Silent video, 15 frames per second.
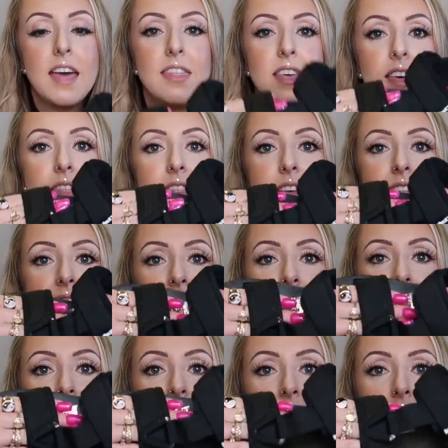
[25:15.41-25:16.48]
and then this like
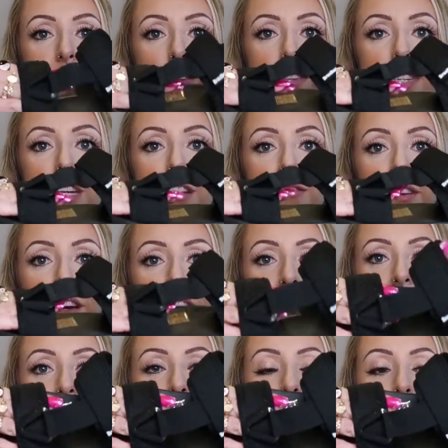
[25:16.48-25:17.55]
sandal tiva
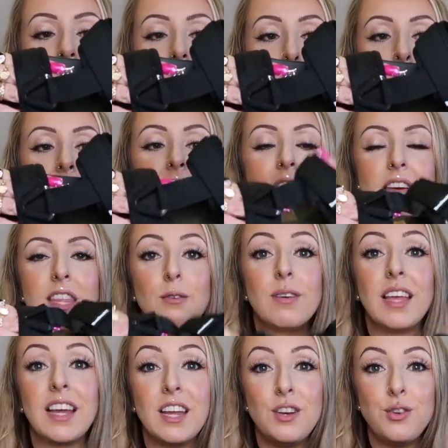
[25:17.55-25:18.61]
e top and they were
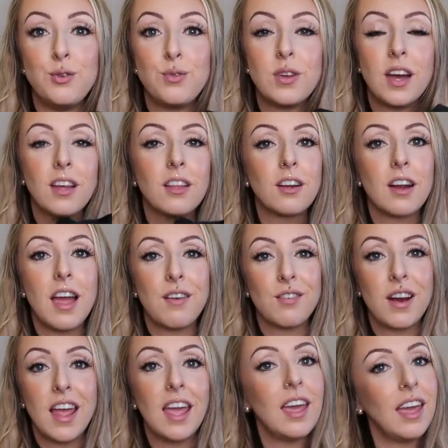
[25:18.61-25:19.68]
like a nude color
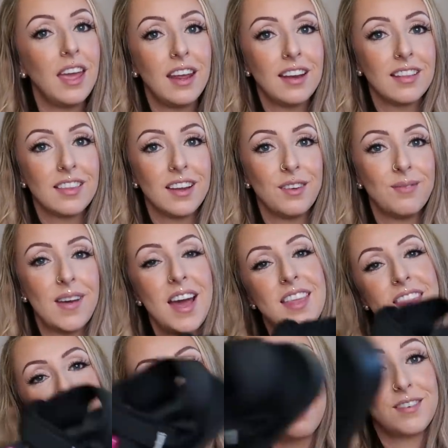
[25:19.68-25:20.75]
everett hated them i
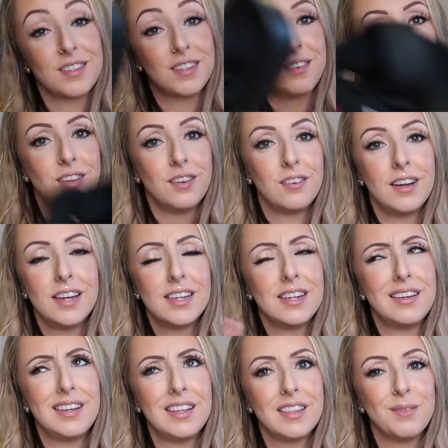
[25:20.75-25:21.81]
thought they were so cute i
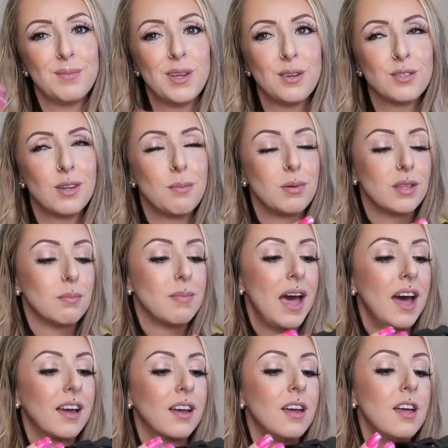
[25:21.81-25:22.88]
didn't need them though so i put them
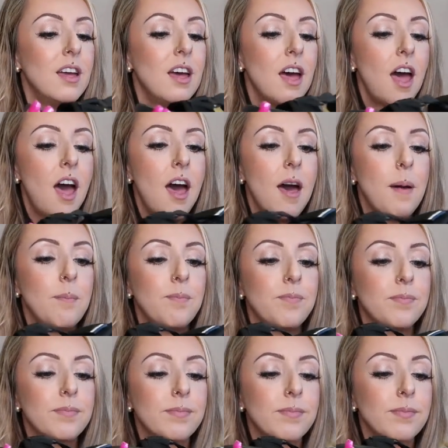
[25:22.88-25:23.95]
back um
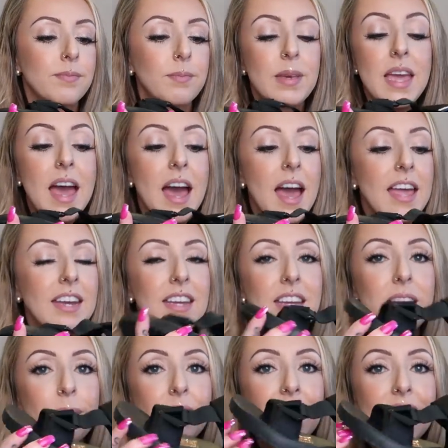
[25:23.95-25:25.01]
but yeah, I
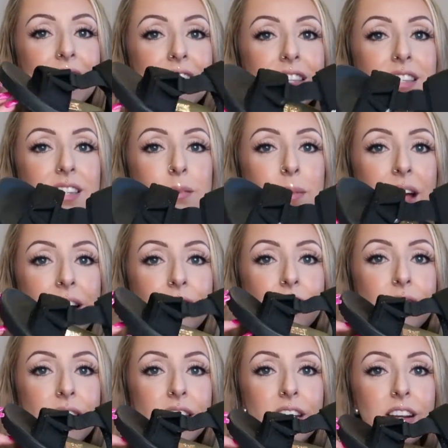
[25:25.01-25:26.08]
ended up getting these little black ones
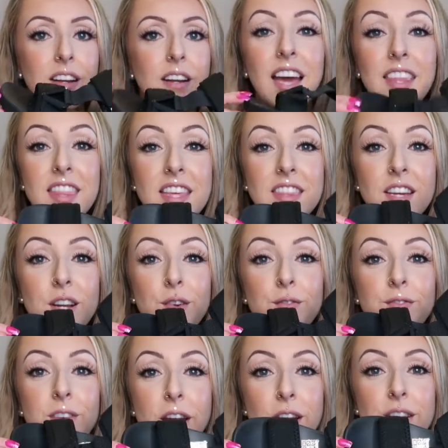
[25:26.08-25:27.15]
right here. I think they're
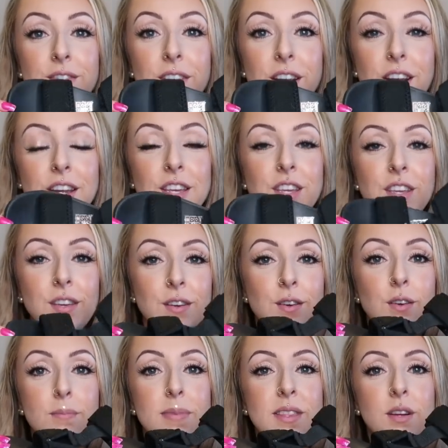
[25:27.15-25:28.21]
very, very
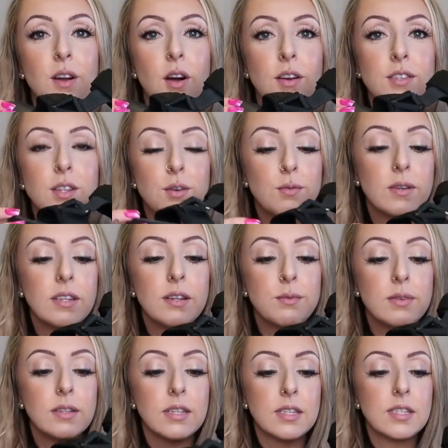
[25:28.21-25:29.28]
cute, but they're also really
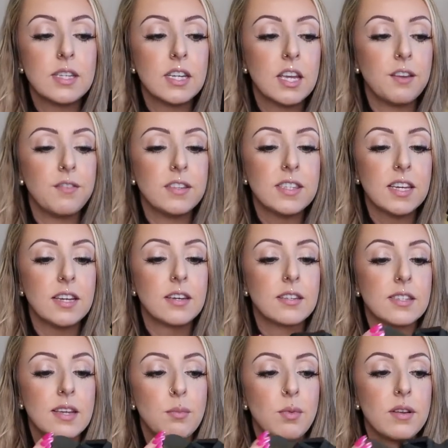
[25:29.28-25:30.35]
realistic if it's like
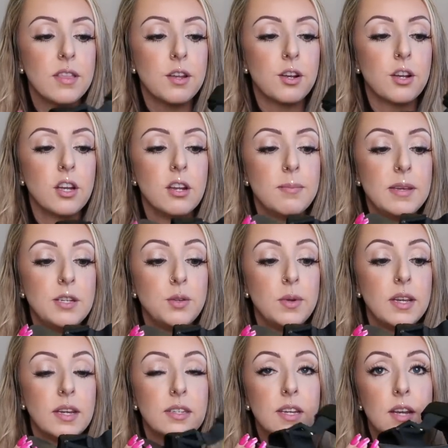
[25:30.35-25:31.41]
somewhere that you're gonna be
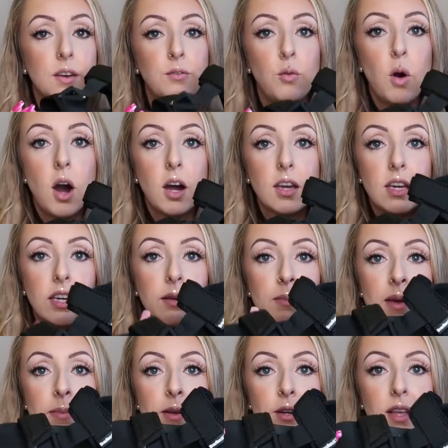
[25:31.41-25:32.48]
doing a ton of walking.
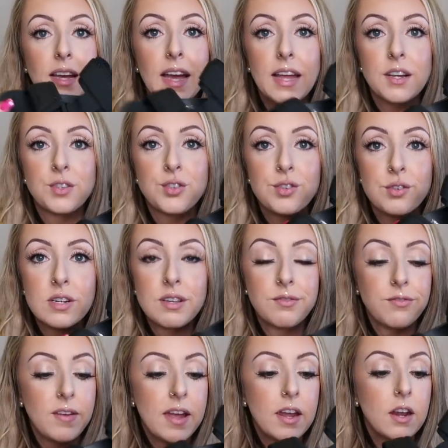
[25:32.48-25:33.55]
Maybe you're like at a street
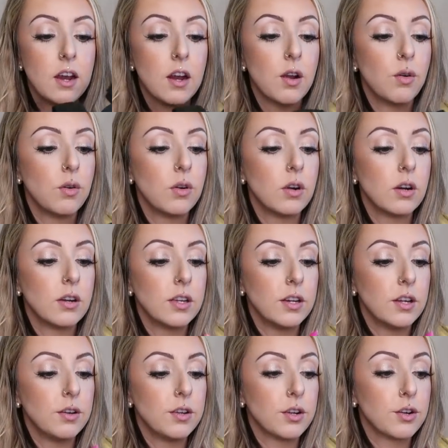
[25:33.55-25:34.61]
fair or, you
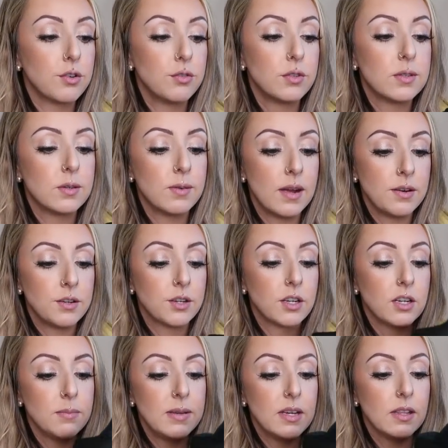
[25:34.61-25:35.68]
know, you're cruising around, you're
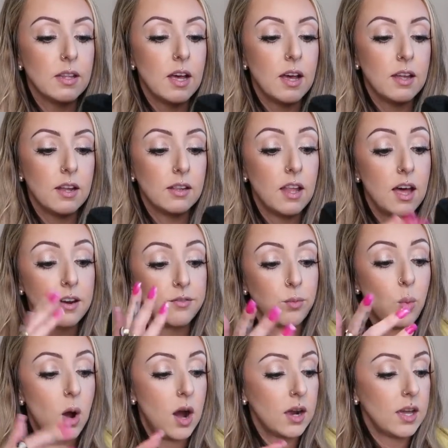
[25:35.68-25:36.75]
gonna be a lot, lot of
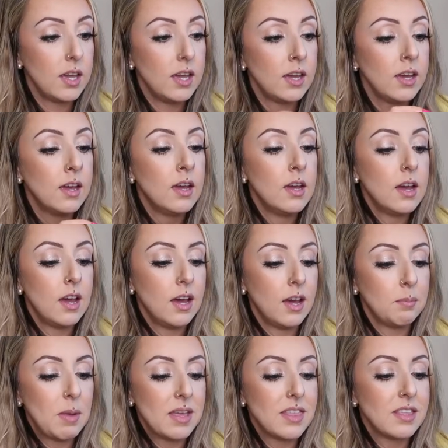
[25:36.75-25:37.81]
walking.
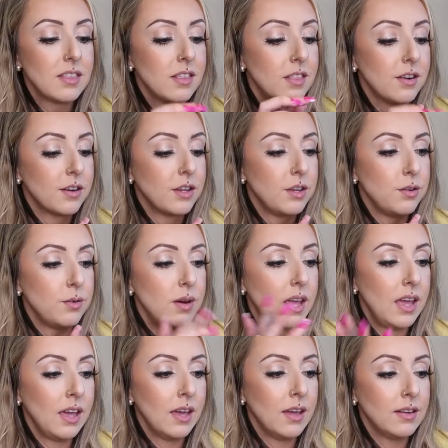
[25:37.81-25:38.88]
Um, I think that they're cute
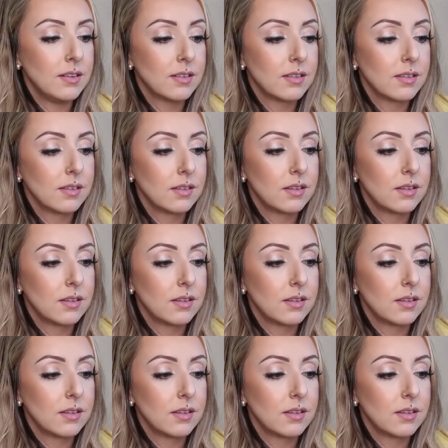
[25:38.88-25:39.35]
and